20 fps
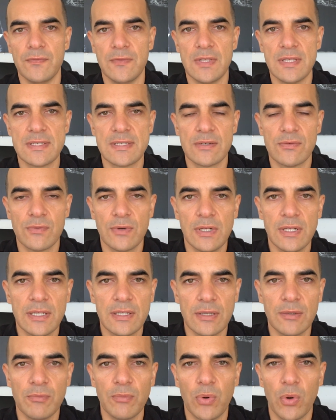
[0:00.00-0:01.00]
There's a
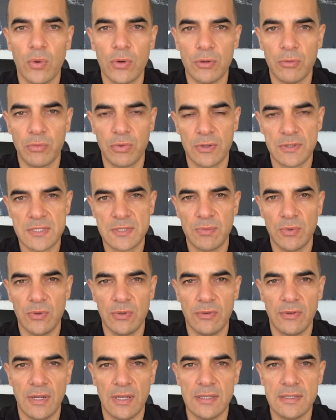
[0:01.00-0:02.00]
really important principle
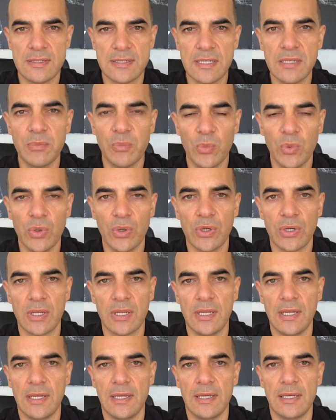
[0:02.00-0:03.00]
around deep work,
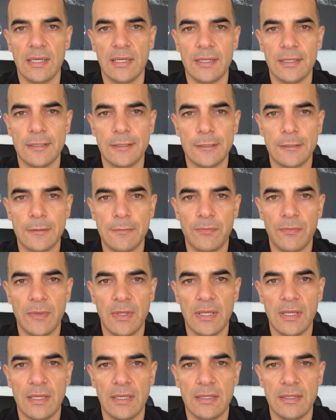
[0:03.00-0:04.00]

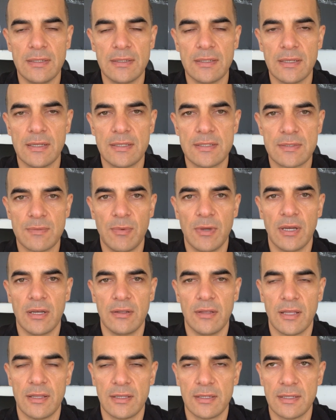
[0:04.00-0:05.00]
and it's
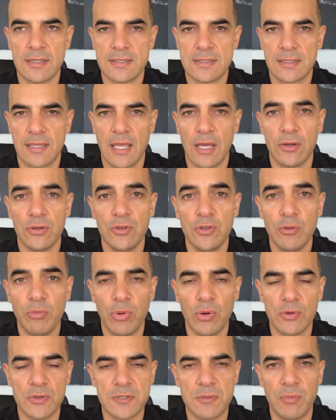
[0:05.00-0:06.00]
about, I think it's Cal
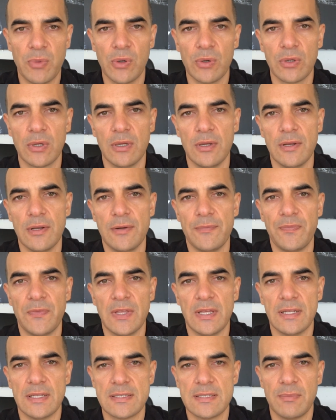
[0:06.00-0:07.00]
Newport's book,
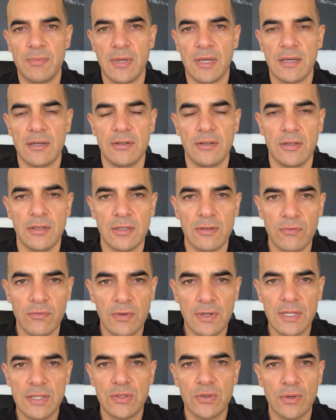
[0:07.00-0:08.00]
and it's about
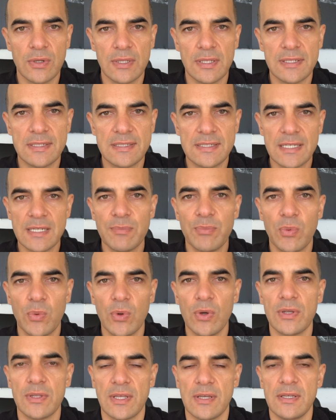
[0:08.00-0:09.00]
really doing the deep
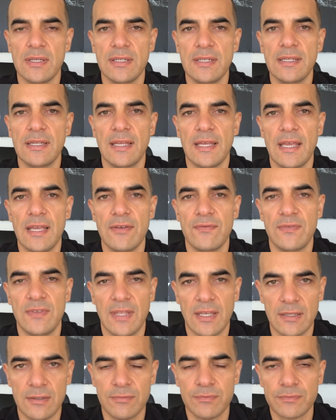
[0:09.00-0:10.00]
work that you need to have
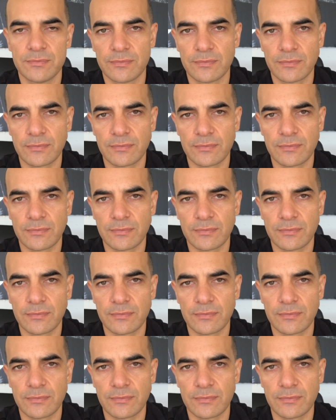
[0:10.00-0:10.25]
done